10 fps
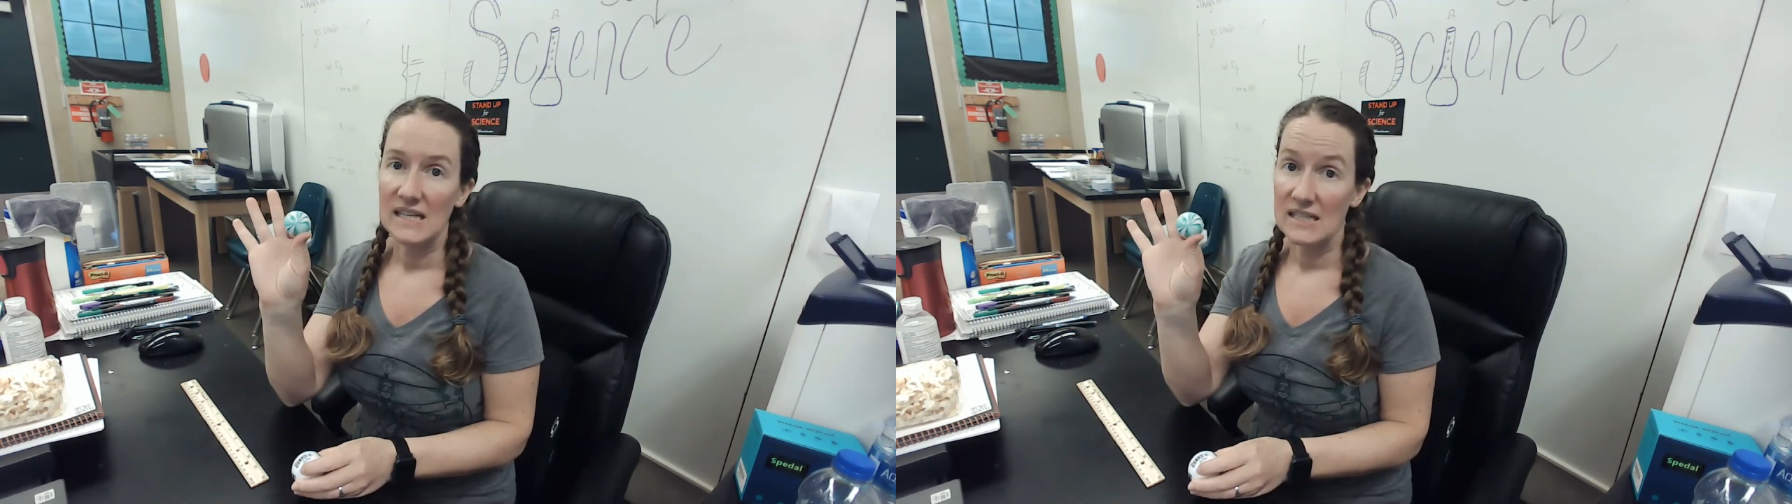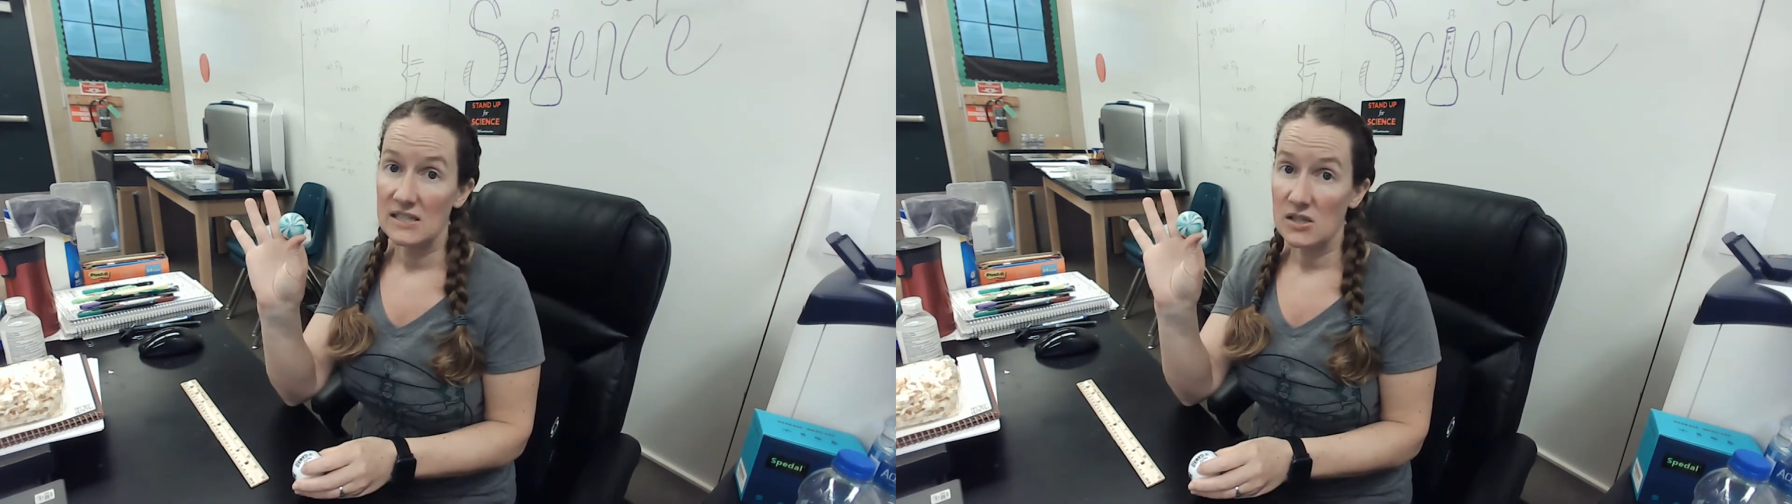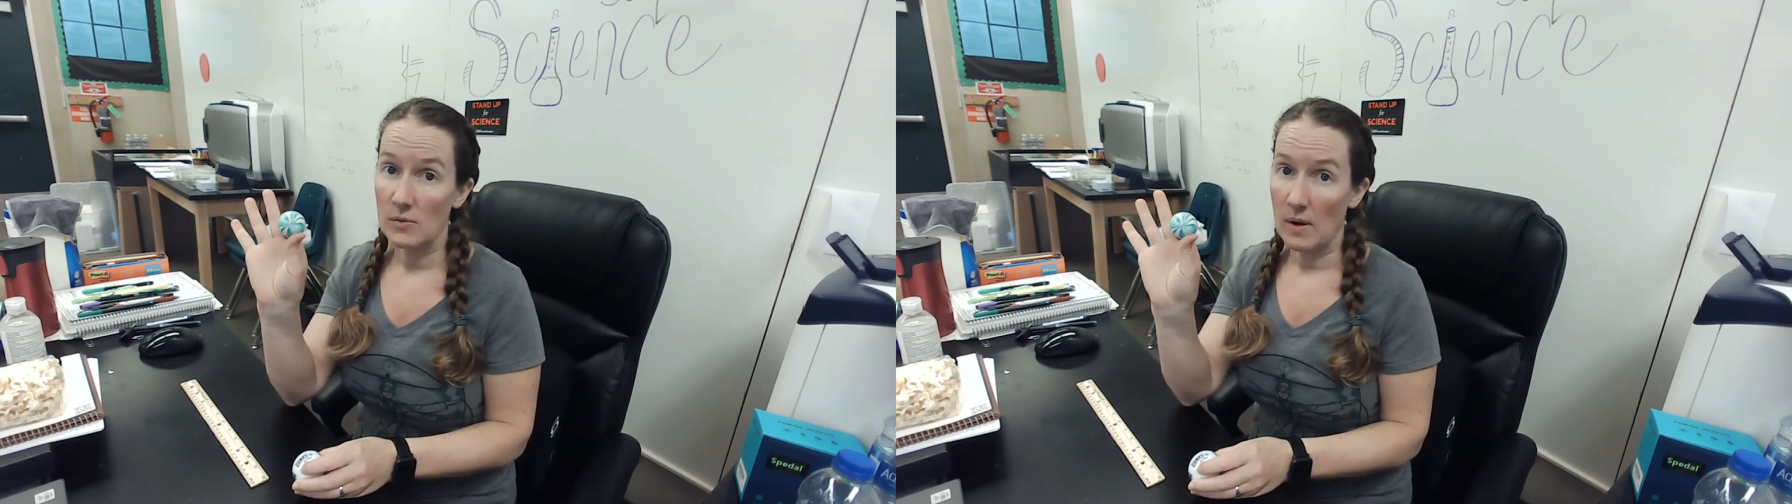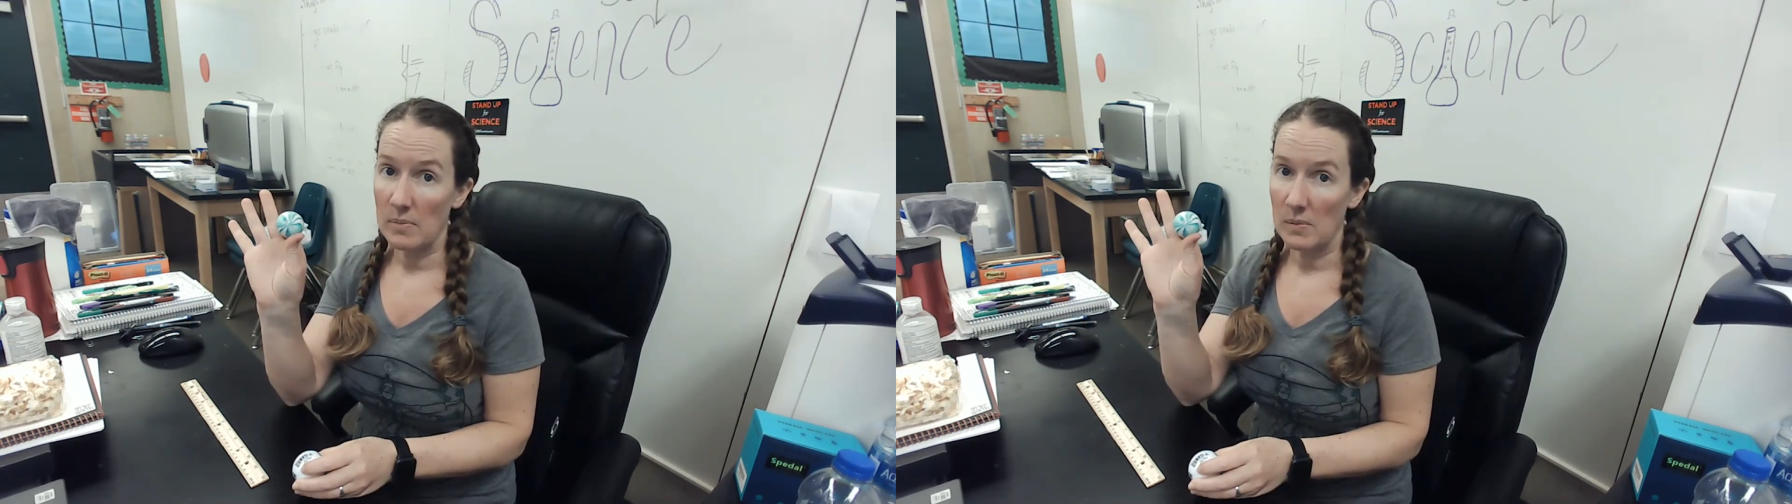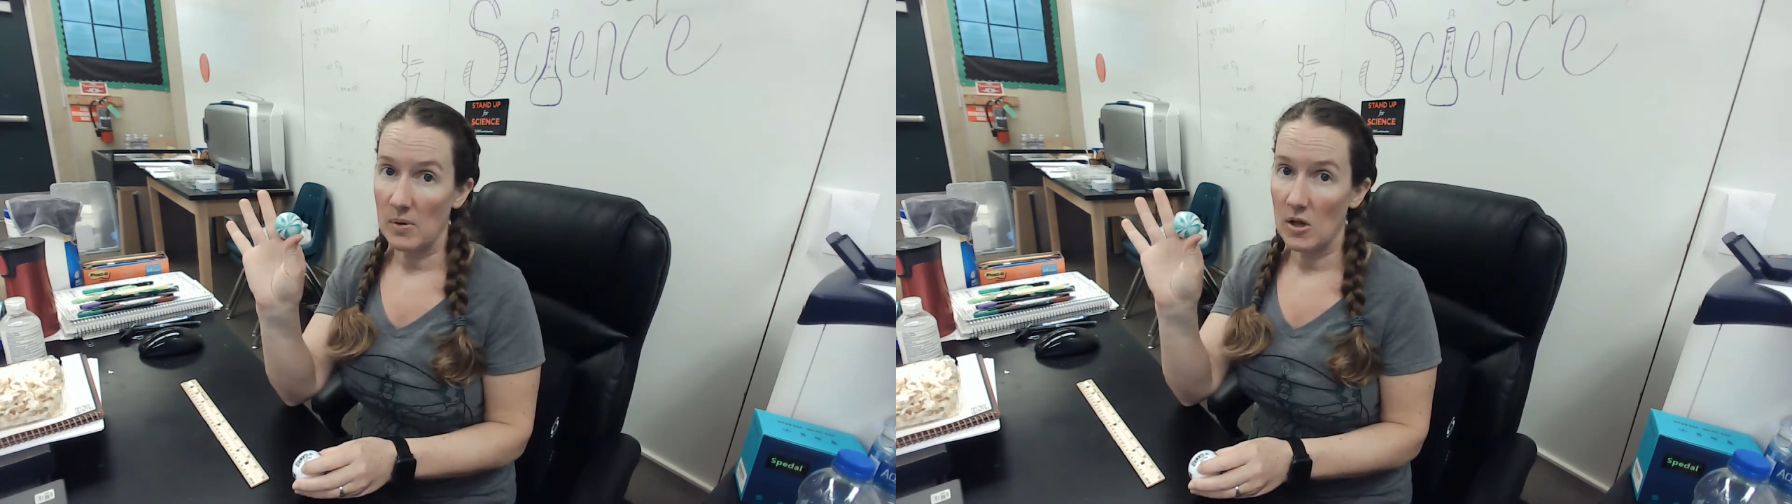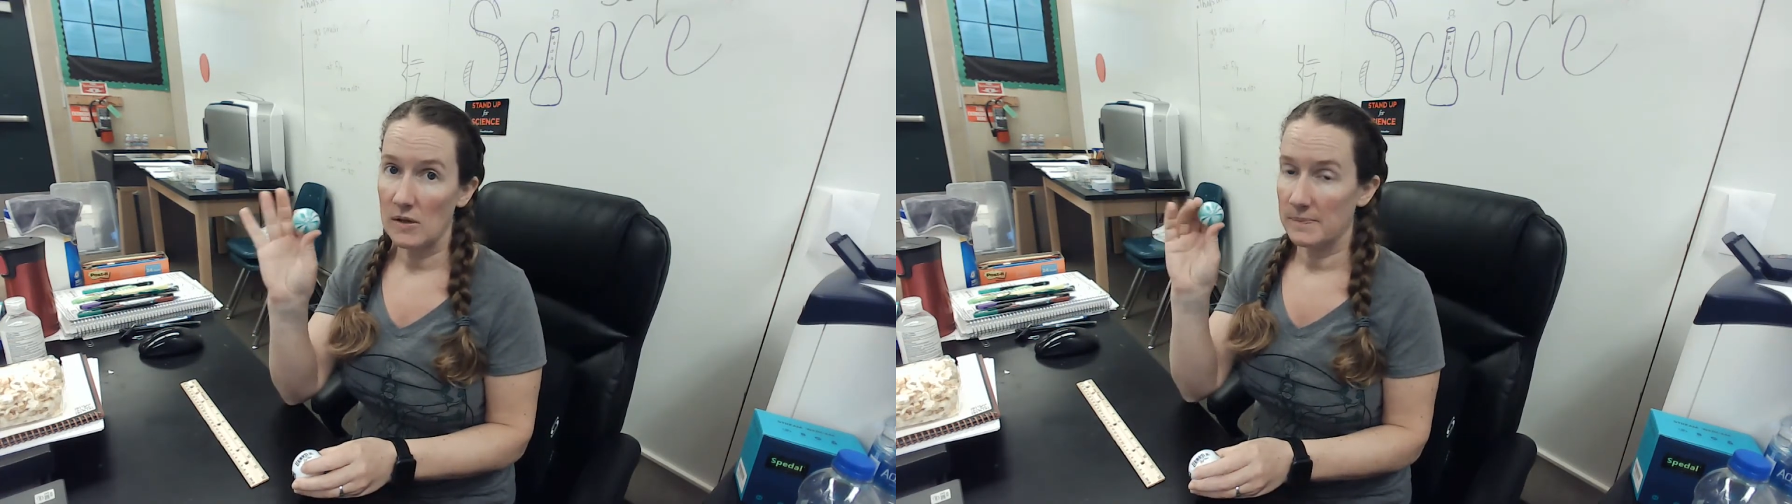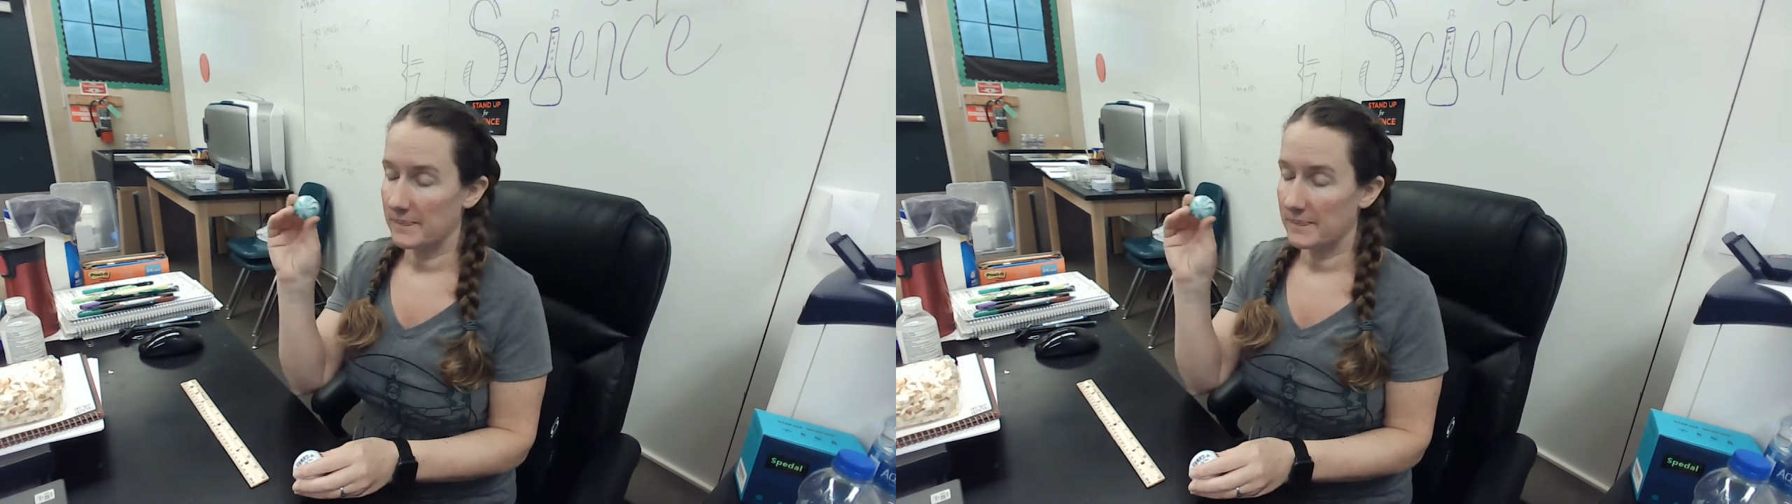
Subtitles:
is the rubber ball.